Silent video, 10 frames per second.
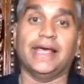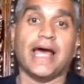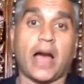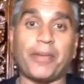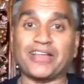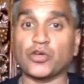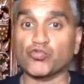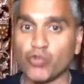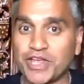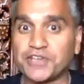about the
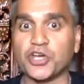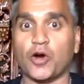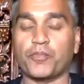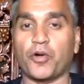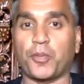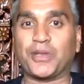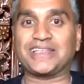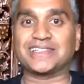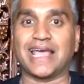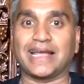retail property
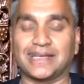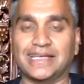sector.